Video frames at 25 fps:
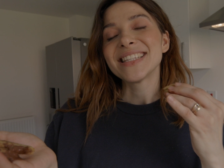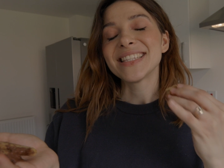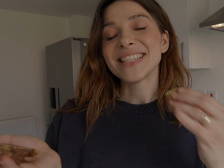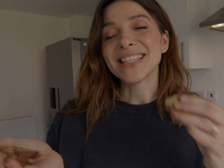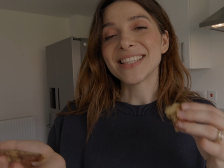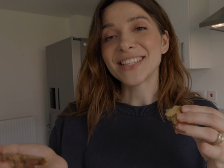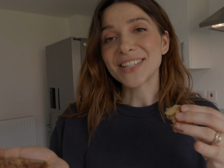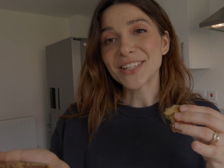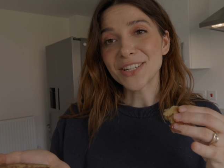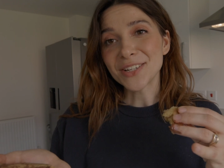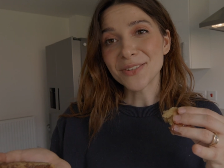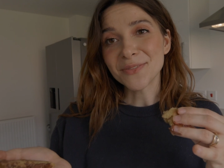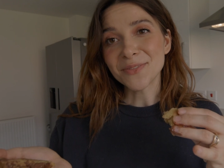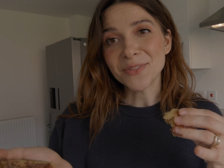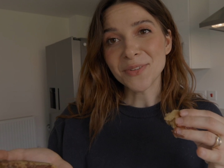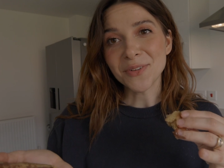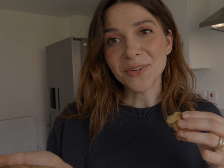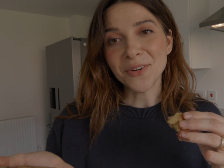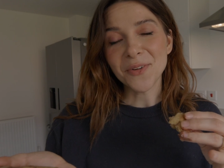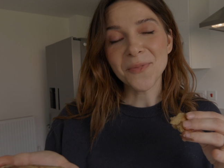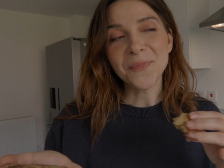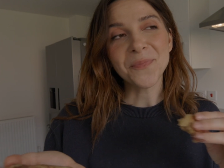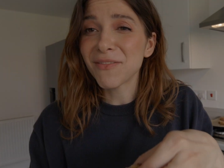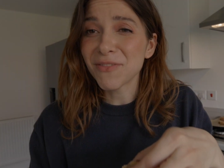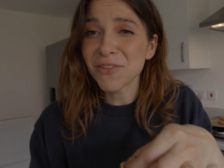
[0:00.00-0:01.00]
Third of
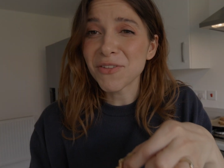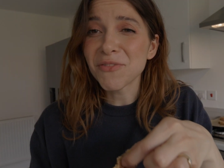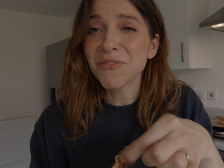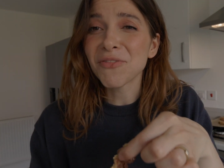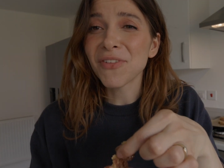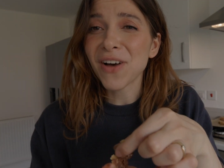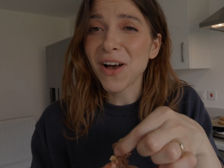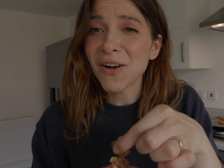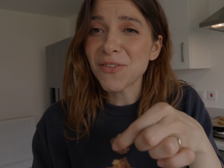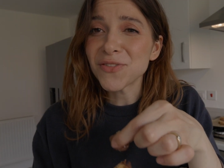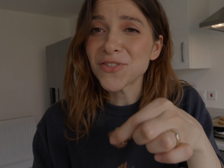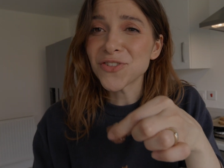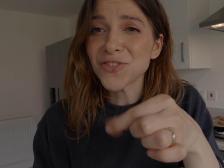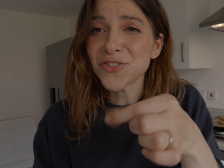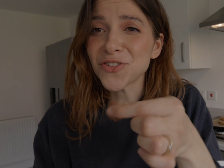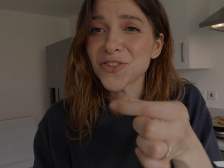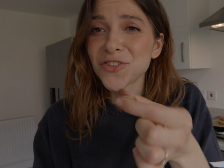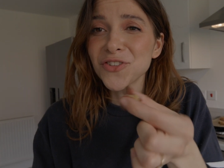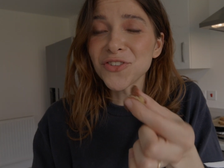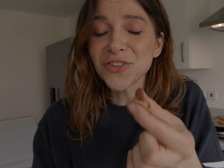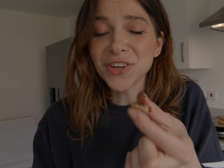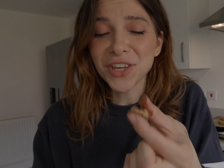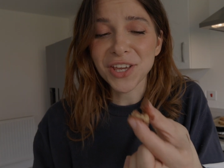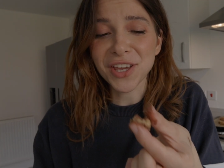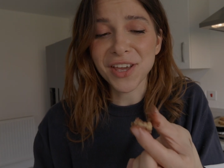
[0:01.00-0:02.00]
all, have you found your
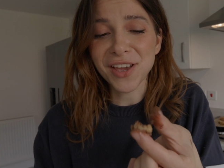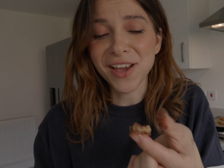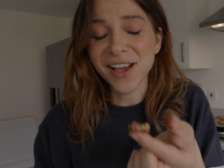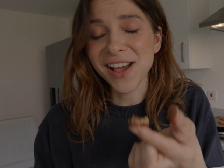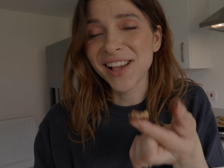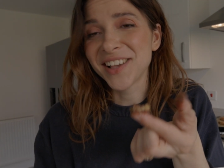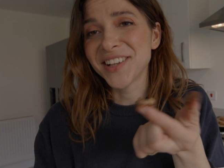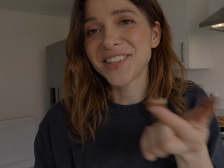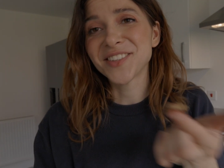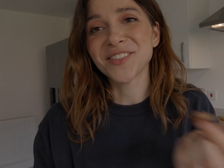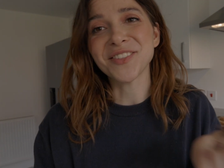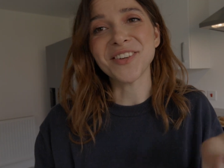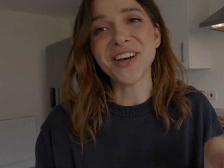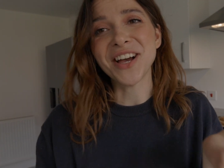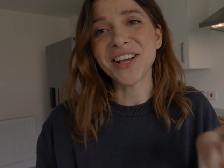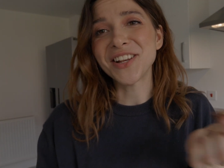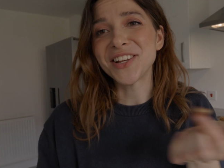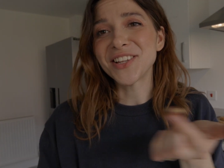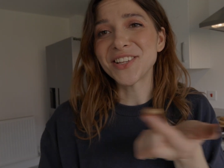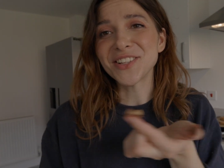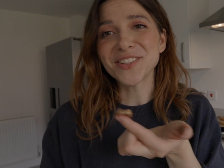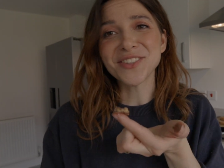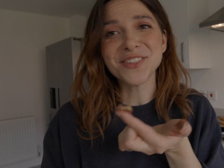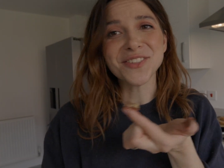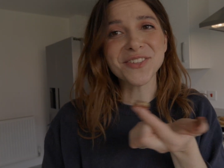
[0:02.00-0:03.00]
cookie? So I
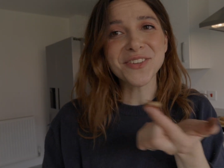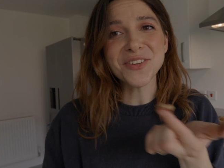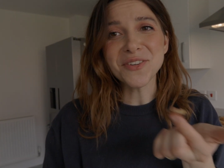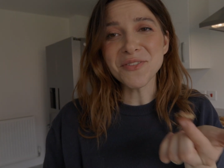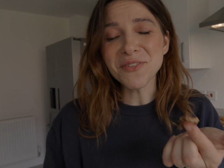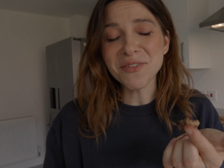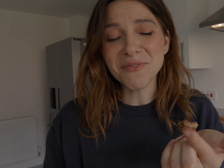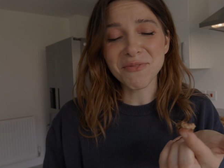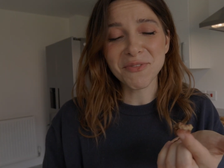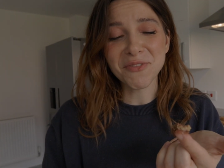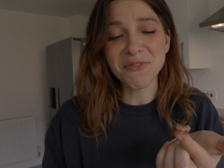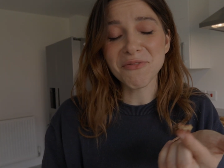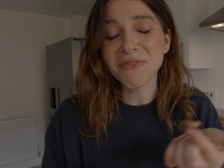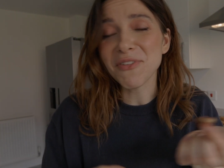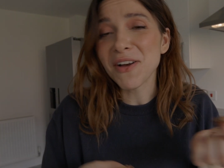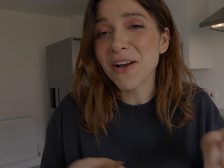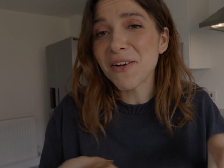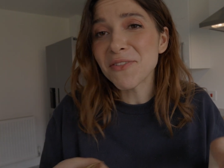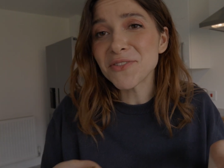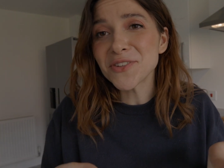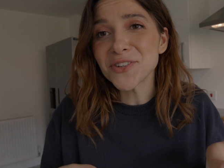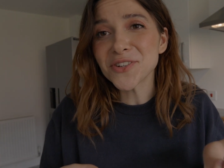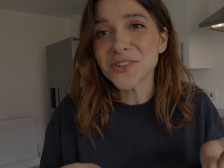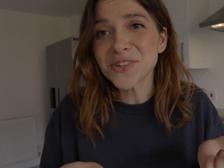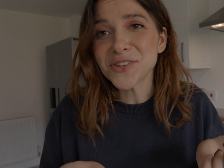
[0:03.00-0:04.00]
need to know if you
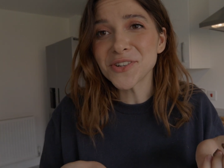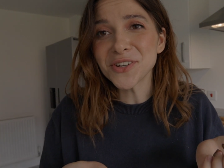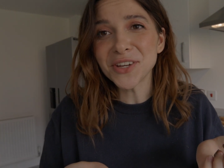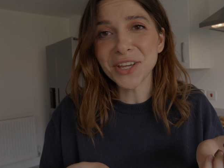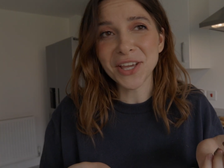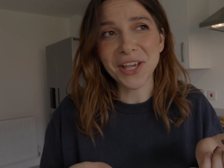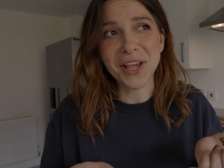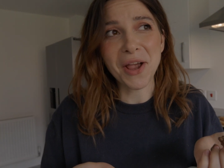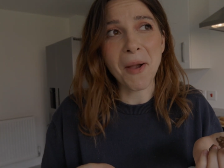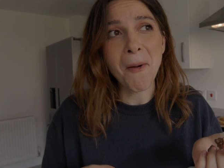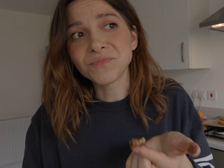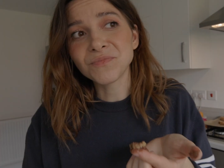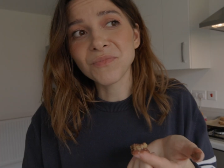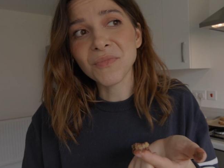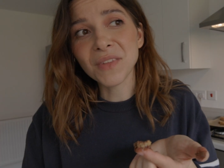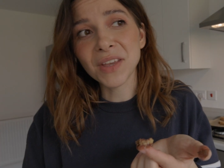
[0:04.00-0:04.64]
found your cookie.